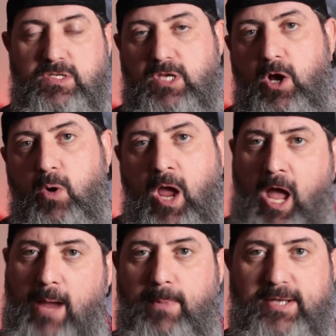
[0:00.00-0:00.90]
So
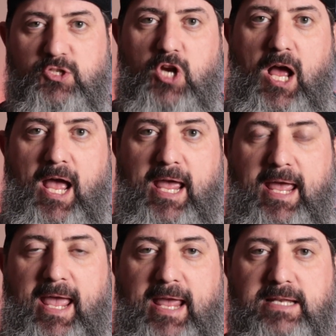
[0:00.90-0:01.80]
I might try
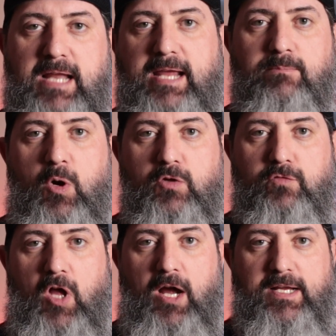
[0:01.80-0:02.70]
a night
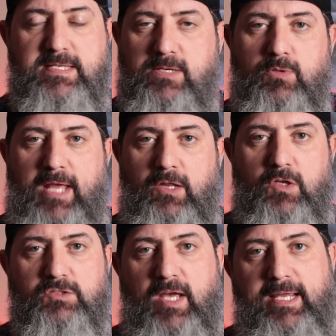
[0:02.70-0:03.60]
motovlog and see what that
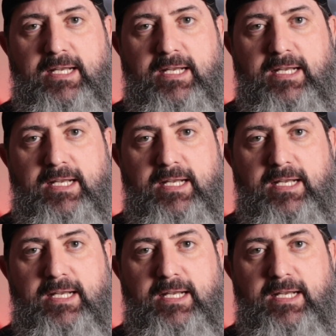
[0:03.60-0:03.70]
looks like,